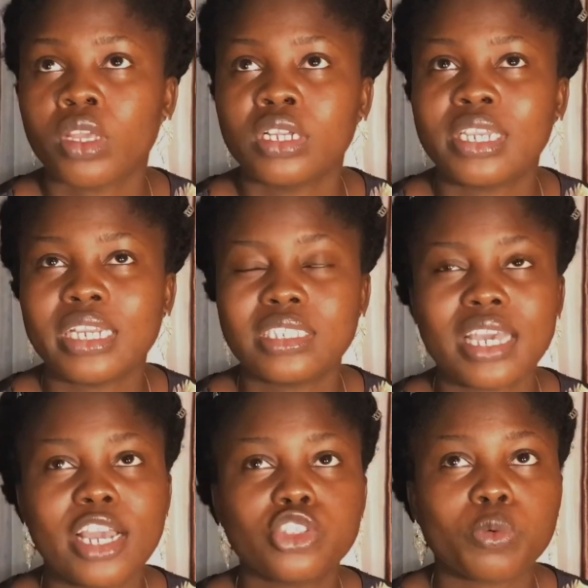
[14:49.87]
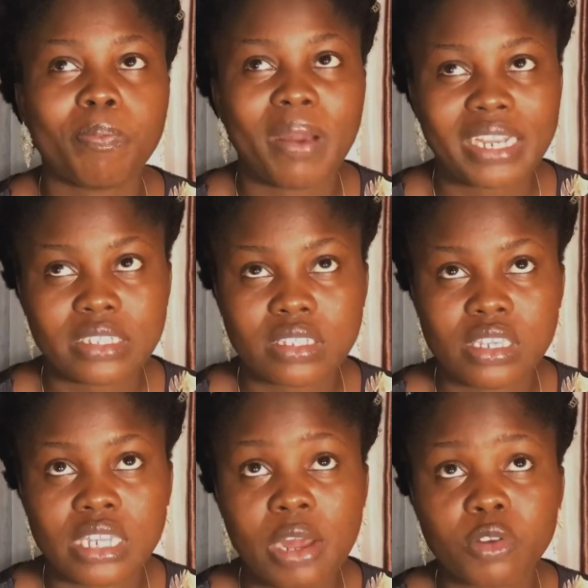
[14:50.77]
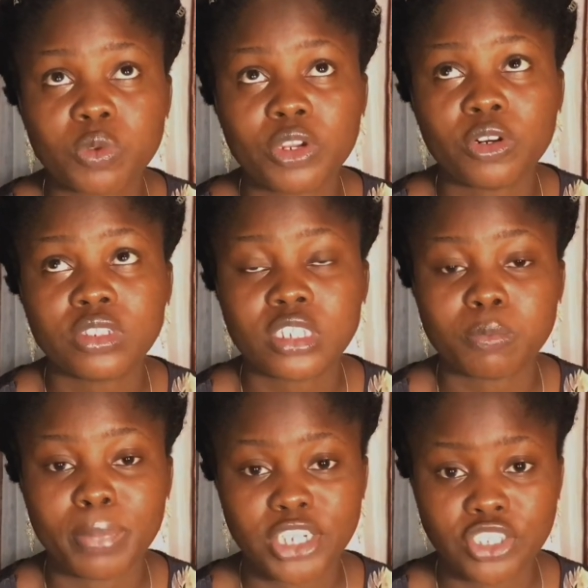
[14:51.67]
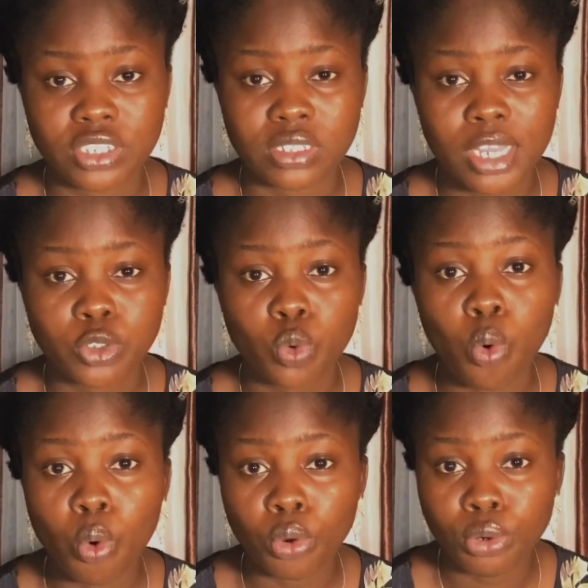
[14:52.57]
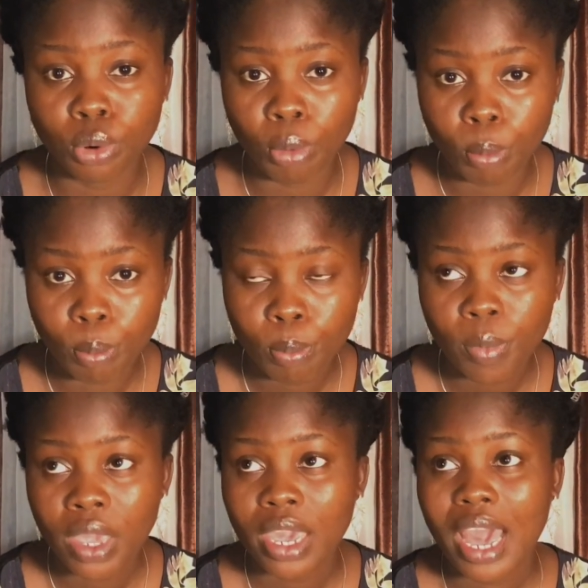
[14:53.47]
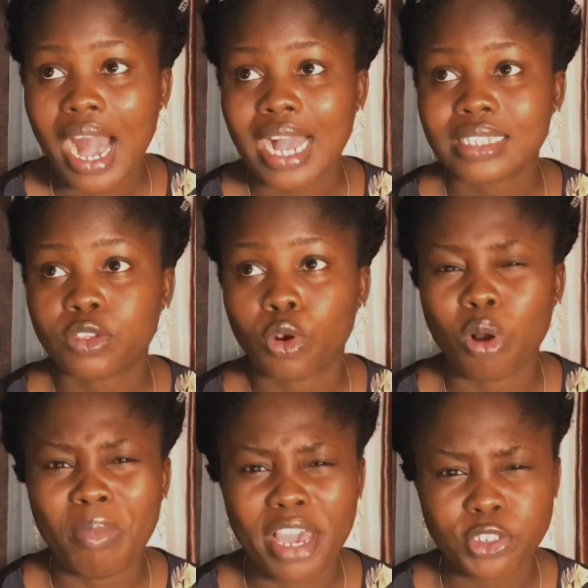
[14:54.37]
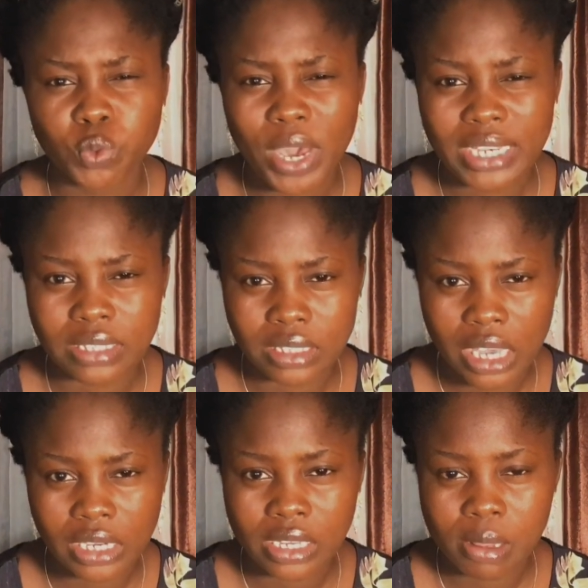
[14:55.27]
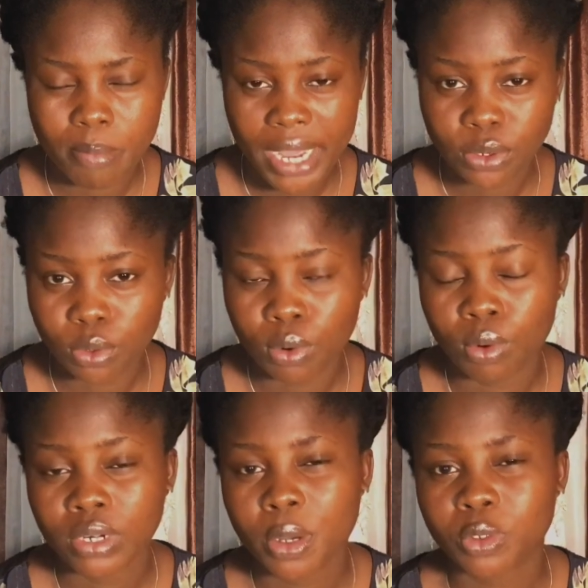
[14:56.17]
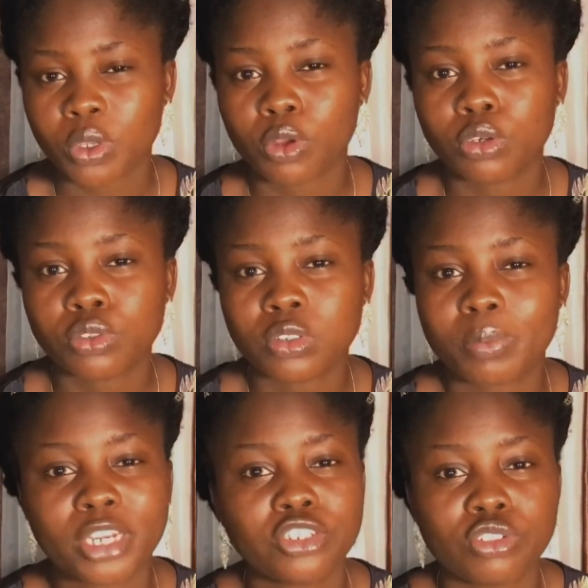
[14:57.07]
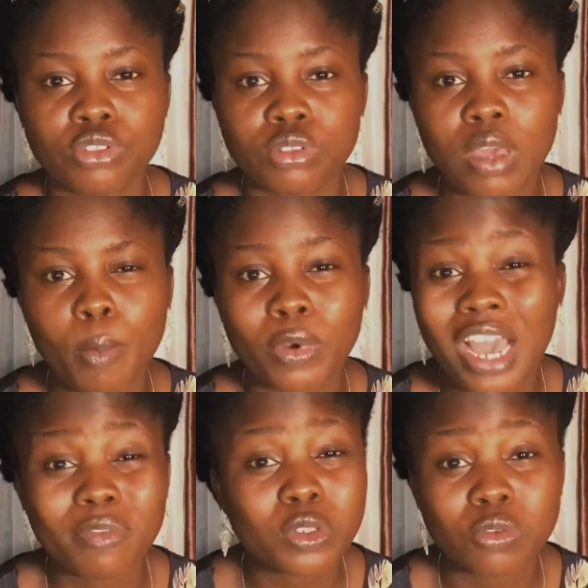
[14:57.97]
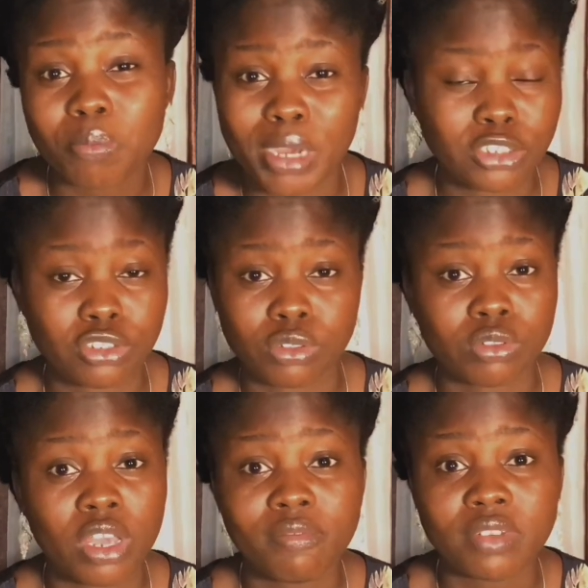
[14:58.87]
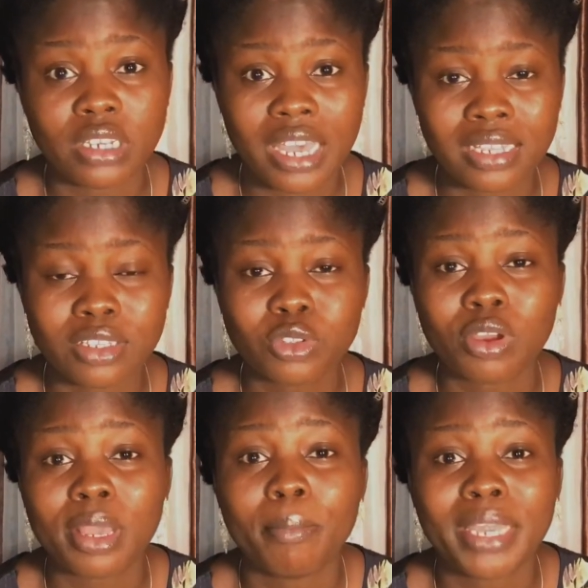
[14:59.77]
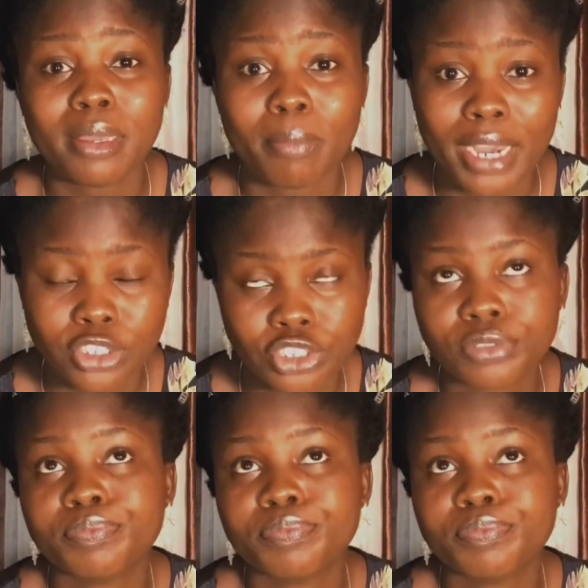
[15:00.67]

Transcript: Then he decided to party. That was when all these bashes at Coco Dome. at Club XYZ in Ibadan. That was when all those bashes used to happen. Afternoon bashes, or not even night. They used to call them birthday bash.